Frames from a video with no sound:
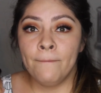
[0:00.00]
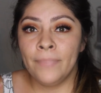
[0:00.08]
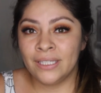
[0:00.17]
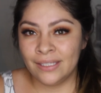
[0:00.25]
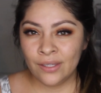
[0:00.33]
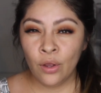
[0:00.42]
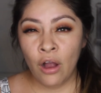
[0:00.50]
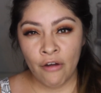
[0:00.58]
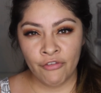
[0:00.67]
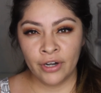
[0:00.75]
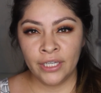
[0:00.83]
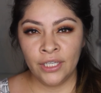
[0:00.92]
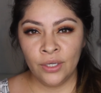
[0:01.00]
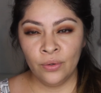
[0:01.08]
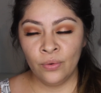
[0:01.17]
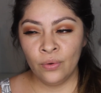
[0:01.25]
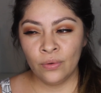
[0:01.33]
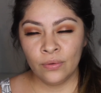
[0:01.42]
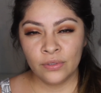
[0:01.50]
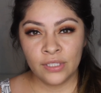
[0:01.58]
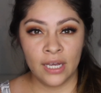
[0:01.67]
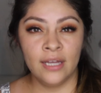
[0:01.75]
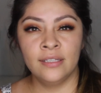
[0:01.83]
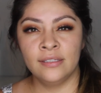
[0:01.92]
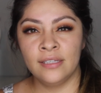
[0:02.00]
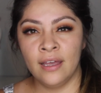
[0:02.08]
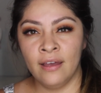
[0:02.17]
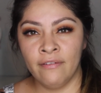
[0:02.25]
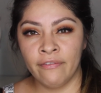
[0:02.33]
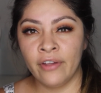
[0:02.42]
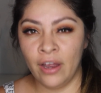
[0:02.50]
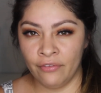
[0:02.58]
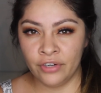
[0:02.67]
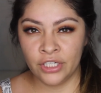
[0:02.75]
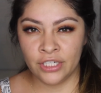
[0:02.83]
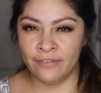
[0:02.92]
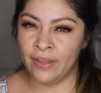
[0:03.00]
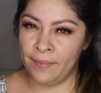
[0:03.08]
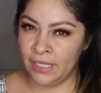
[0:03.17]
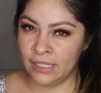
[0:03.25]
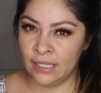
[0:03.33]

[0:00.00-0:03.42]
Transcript: but still offering you tons of coverage, if that makes